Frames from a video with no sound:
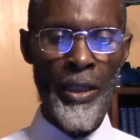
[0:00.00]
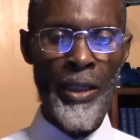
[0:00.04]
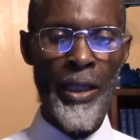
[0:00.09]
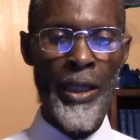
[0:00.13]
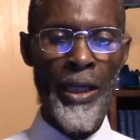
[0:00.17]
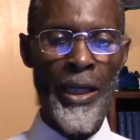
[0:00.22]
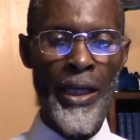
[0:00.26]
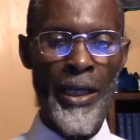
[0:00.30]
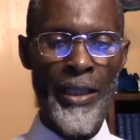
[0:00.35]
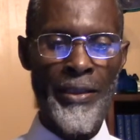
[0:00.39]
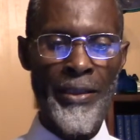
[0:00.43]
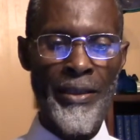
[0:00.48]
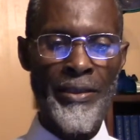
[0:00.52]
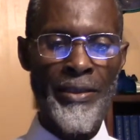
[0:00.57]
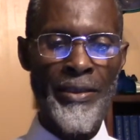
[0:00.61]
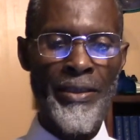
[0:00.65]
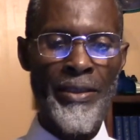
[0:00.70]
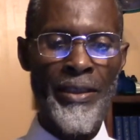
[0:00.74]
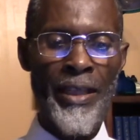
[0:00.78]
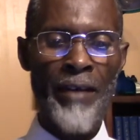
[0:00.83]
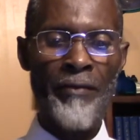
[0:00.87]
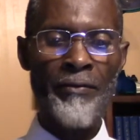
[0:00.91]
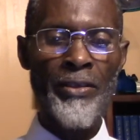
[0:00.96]
And the
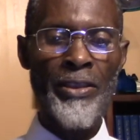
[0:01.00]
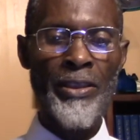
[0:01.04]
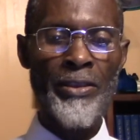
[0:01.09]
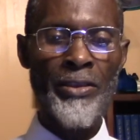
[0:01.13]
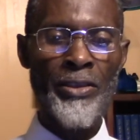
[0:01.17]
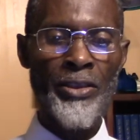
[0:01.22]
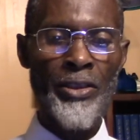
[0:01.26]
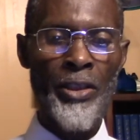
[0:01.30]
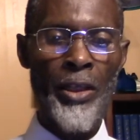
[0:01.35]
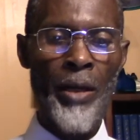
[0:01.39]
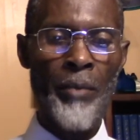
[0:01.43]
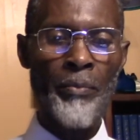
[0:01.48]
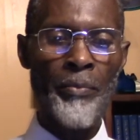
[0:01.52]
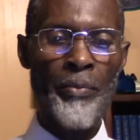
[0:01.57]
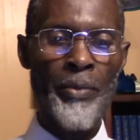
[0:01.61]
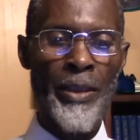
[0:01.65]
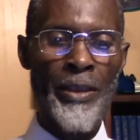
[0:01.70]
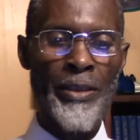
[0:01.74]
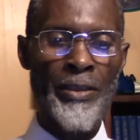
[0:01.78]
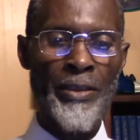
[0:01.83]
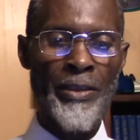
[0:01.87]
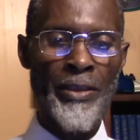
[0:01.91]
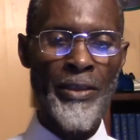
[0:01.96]
seven
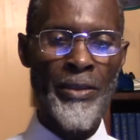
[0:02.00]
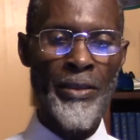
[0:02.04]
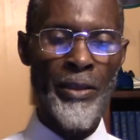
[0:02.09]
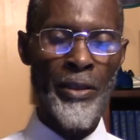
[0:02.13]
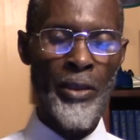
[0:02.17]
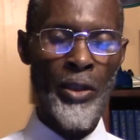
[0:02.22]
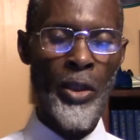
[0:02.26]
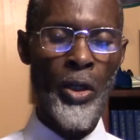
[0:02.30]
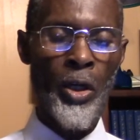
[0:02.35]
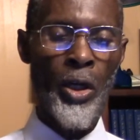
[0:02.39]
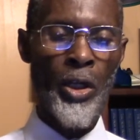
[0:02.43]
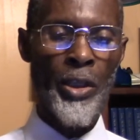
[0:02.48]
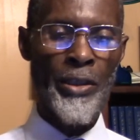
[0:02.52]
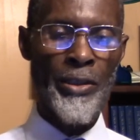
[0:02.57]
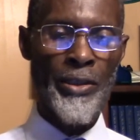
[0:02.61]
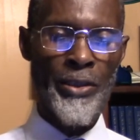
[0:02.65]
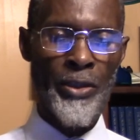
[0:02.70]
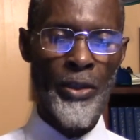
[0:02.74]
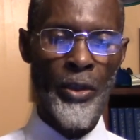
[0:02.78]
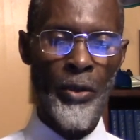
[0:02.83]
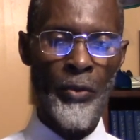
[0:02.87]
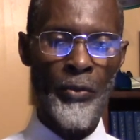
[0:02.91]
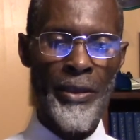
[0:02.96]
trumpets
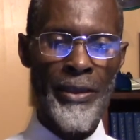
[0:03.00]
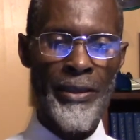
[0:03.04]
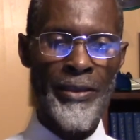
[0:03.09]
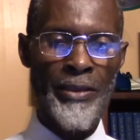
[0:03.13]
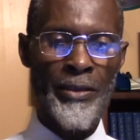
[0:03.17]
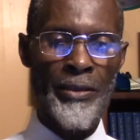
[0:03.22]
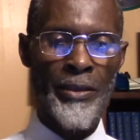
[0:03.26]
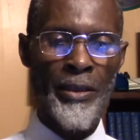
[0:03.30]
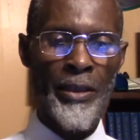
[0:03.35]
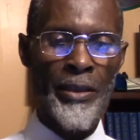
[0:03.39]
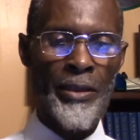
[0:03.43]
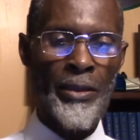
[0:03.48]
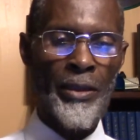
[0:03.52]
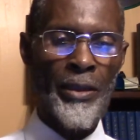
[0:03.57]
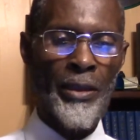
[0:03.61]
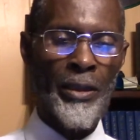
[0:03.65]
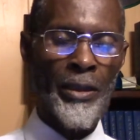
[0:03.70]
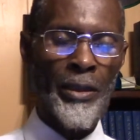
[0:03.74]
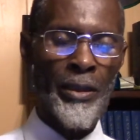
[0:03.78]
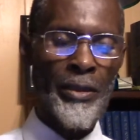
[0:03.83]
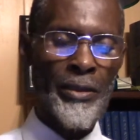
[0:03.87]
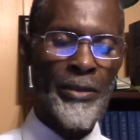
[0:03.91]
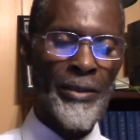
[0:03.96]
also will
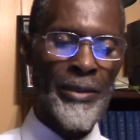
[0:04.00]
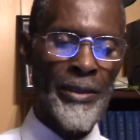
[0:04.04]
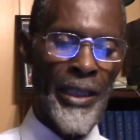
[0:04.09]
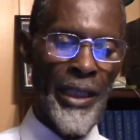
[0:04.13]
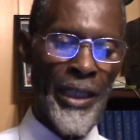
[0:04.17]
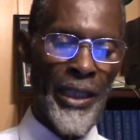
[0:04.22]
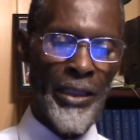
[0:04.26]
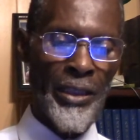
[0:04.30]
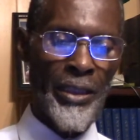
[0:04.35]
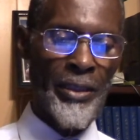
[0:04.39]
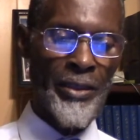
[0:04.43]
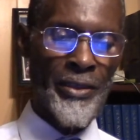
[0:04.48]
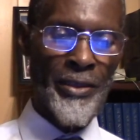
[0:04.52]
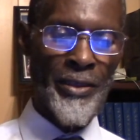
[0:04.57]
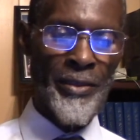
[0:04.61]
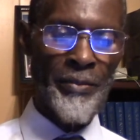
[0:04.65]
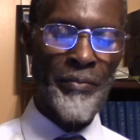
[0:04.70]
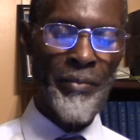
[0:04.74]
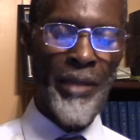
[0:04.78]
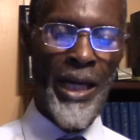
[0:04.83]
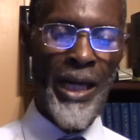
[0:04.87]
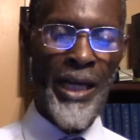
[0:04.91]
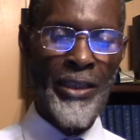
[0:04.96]
take us
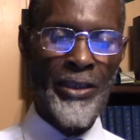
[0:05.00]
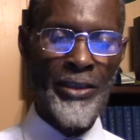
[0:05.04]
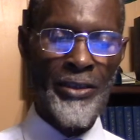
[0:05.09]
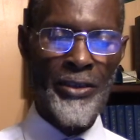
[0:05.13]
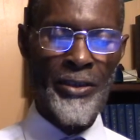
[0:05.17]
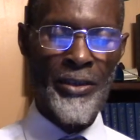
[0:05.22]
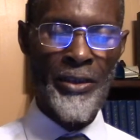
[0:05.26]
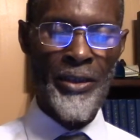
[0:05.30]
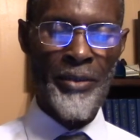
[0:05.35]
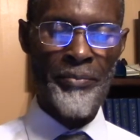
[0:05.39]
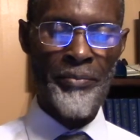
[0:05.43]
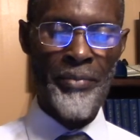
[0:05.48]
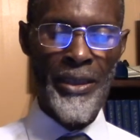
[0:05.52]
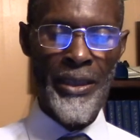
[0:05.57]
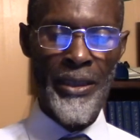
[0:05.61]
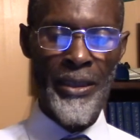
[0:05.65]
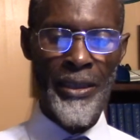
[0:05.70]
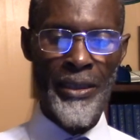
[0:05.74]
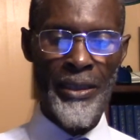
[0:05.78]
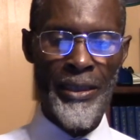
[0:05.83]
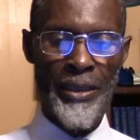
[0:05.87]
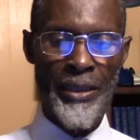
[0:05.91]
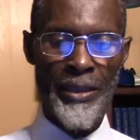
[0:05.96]
back to the
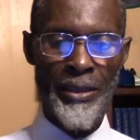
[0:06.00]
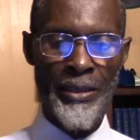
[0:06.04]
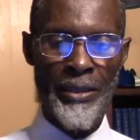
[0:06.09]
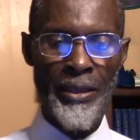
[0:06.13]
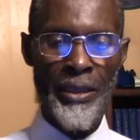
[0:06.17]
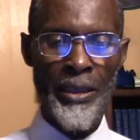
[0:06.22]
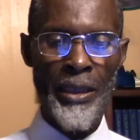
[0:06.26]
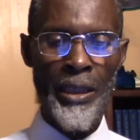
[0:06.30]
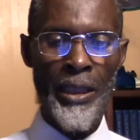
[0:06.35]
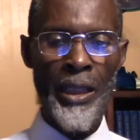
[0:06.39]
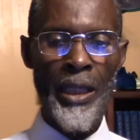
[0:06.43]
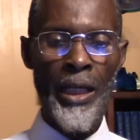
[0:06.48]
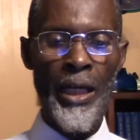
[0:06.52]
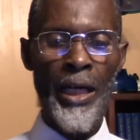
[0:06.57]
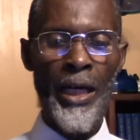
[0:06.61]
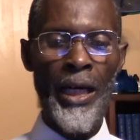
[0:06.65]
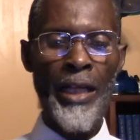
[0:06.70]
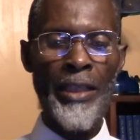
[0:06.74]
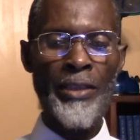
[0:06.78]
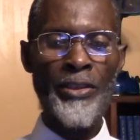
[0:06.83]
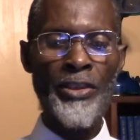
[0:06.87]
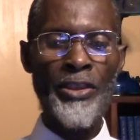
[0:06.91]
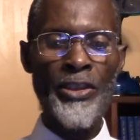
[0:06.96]
beginning
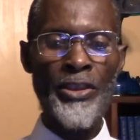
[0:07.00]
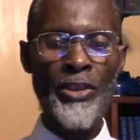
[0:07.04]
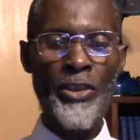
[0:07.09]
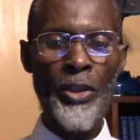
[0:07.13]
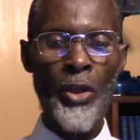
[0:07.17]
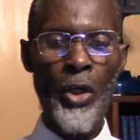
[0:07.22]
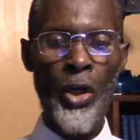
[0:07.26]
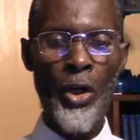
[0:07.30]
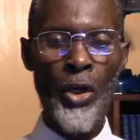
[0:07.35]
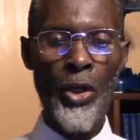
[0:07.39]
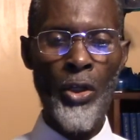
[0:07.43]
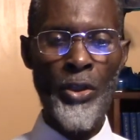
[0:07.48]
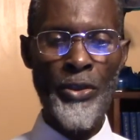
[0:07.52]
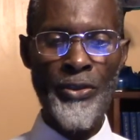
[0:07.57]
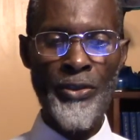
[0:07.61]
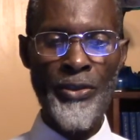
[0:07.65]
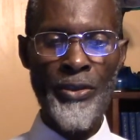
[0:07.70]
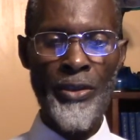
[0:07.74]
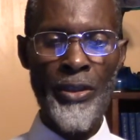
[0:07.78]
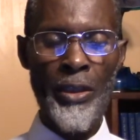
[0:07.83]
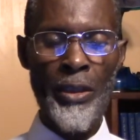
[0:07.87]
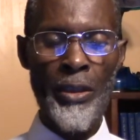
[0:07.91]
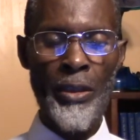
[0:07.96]
and show
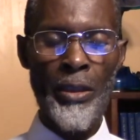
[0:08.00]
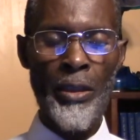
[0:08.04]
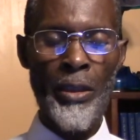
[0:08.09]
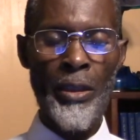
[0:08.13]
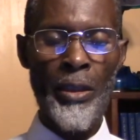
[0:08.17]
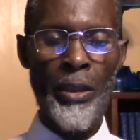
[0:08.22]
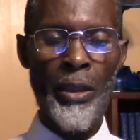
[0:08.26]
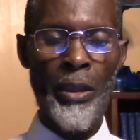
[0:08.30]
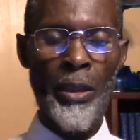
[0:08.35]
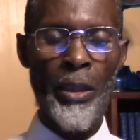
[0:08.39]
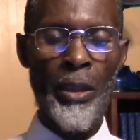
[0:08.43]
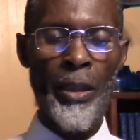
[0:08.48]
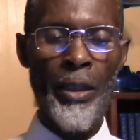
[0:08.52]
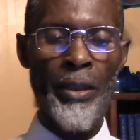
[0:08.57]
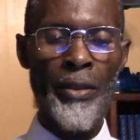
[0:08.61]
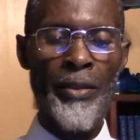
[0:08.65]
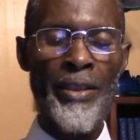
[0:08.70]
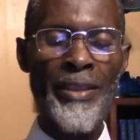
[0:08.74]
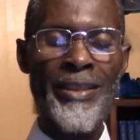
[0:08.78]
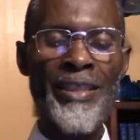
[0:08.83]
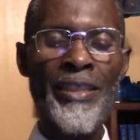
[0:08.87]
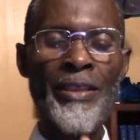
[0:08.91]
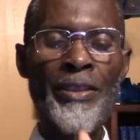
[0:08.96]
us
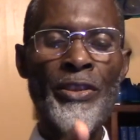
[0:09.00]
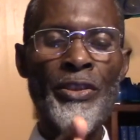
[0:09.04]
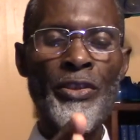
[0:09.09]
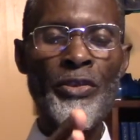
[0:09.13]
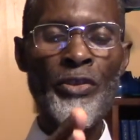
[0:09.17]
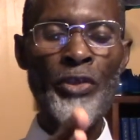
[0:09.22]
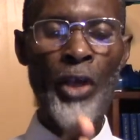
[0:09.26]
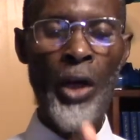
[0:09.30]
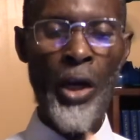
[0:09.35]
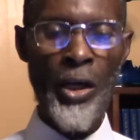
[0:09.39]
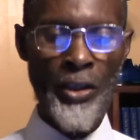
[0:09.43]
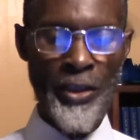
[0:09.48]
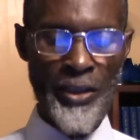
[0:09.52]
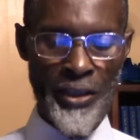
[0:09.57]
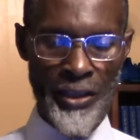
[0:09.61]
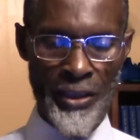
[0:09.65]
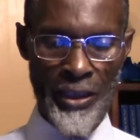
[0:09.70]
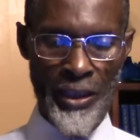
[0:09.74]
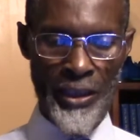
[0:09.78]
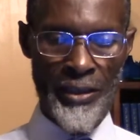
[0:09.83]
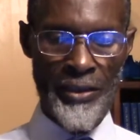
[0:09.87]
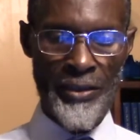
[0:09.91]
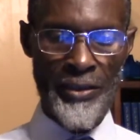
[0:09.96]
the
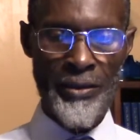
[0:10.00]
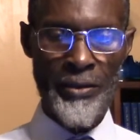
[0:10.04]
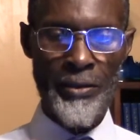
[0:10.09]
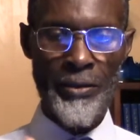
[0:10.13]
destruction,